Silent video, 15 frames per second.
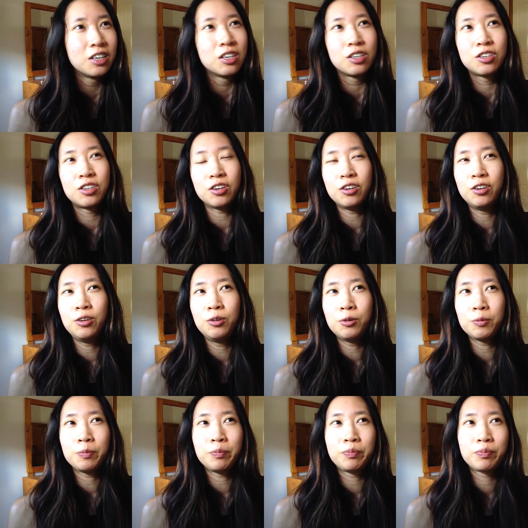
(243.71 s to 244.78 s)
So
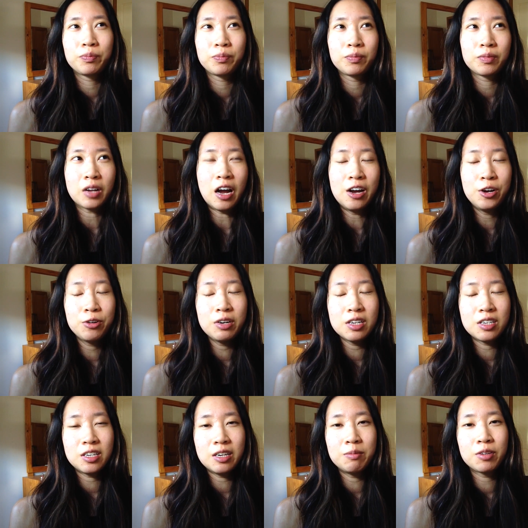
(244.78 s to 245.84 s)
I know it
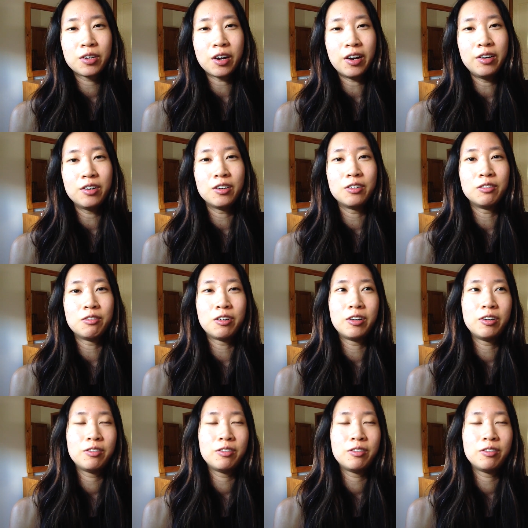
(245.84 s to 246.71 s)
seems kind of